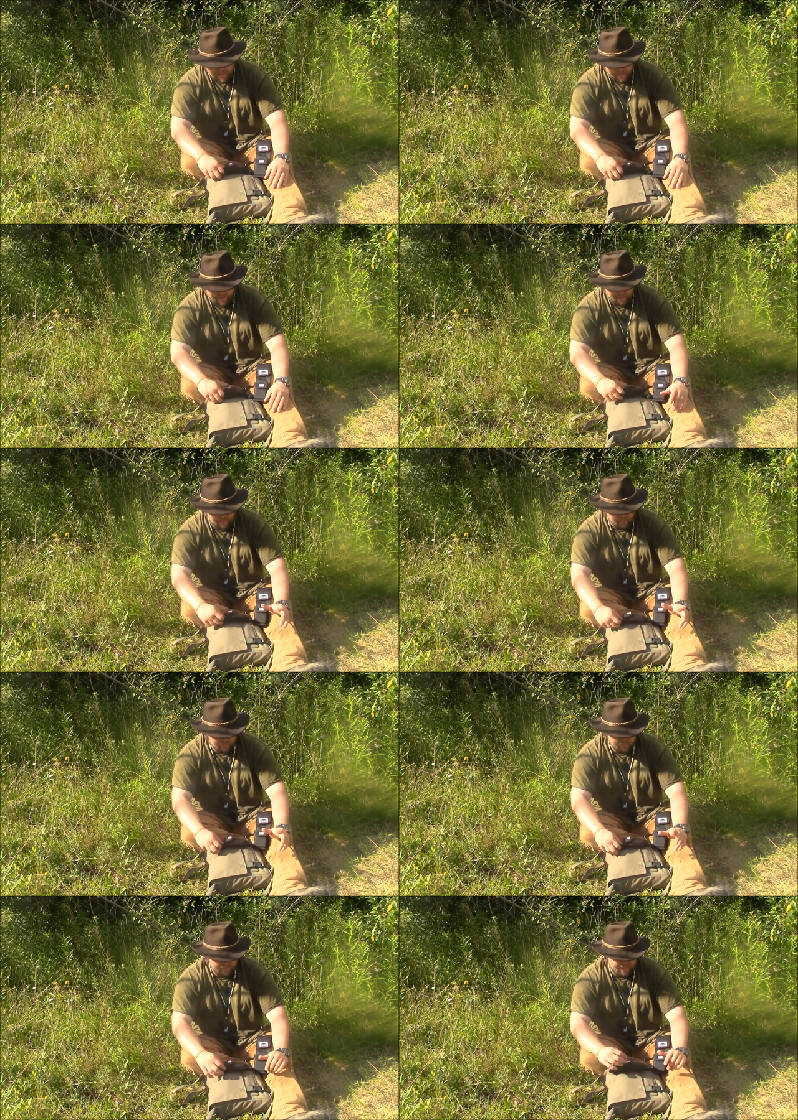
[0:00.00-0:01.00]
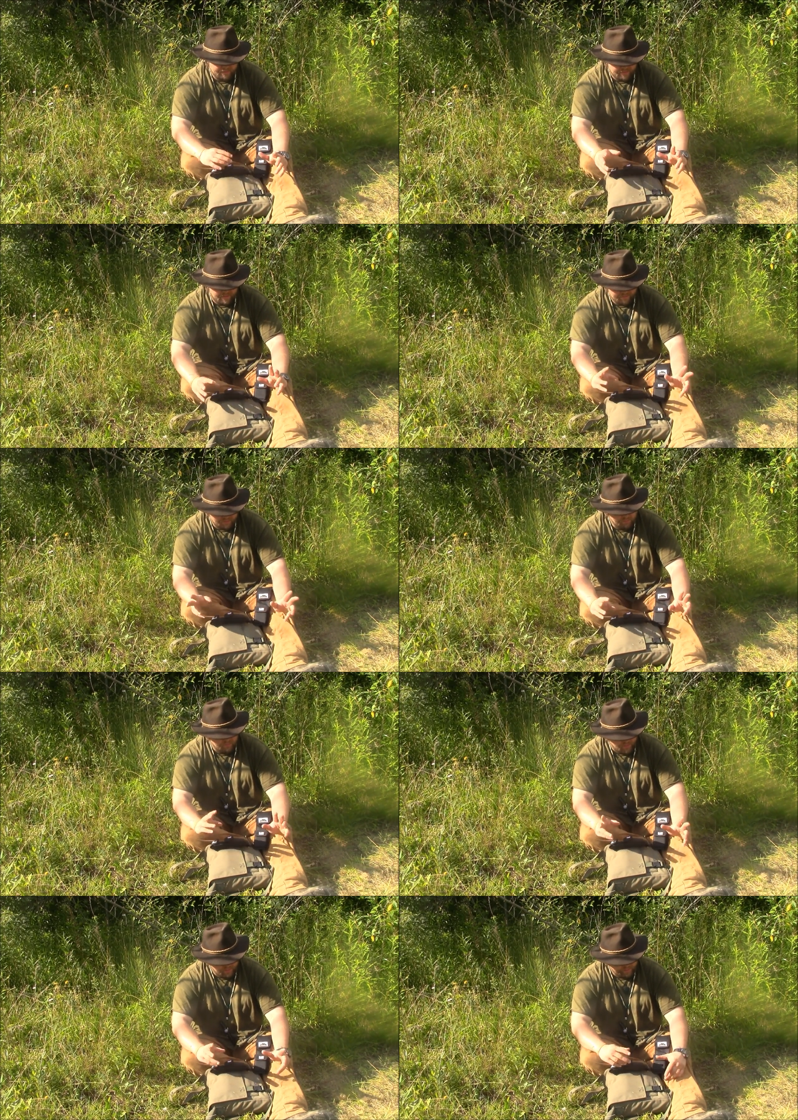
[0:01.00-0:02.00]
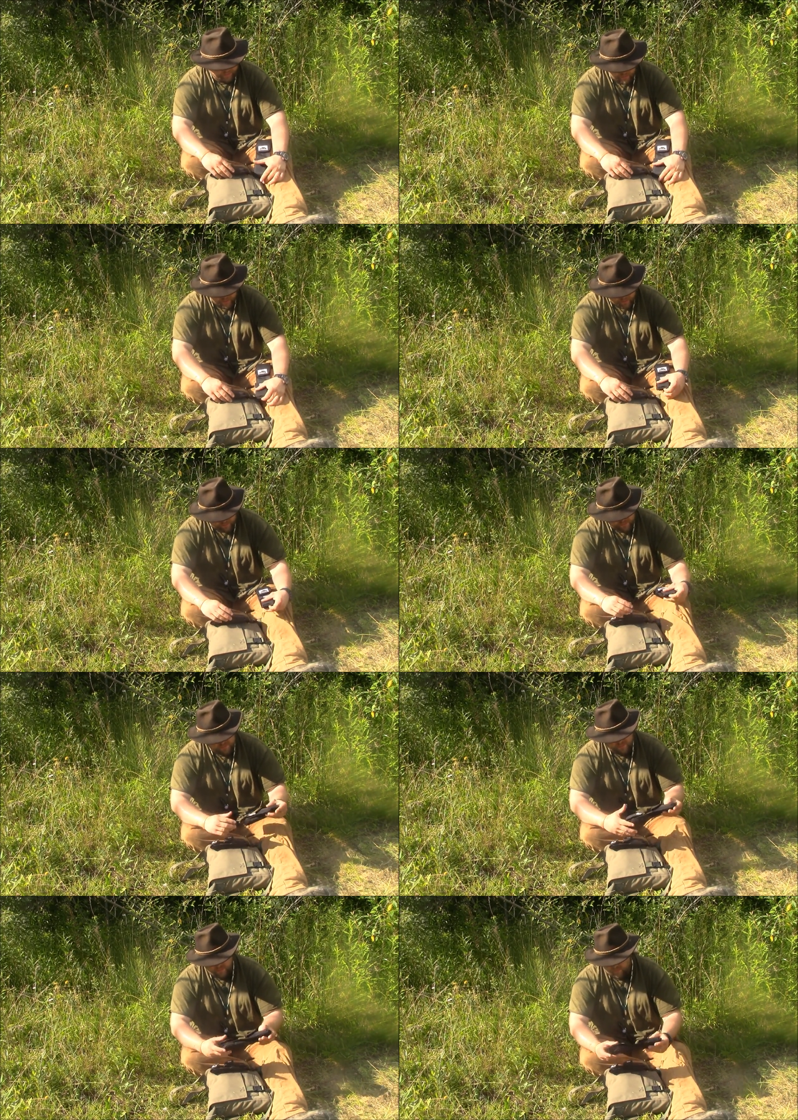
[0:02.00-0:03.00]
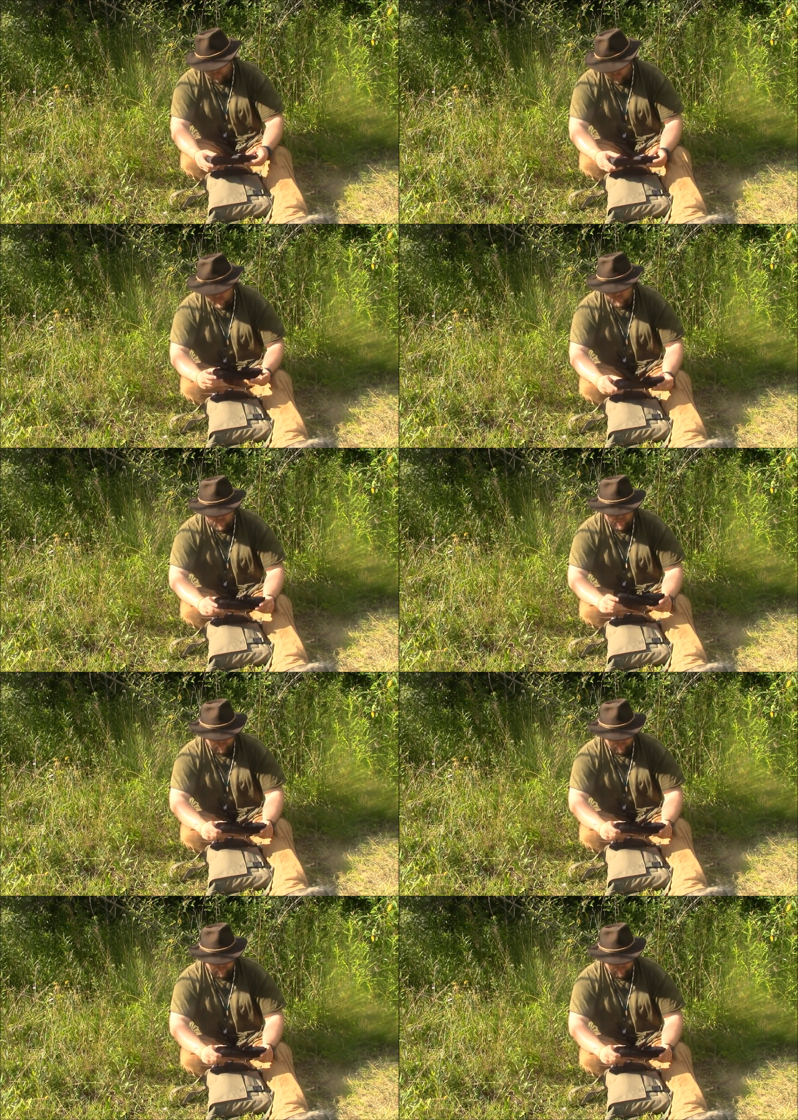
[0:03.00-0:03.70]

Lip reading: [unreadable: no face in view]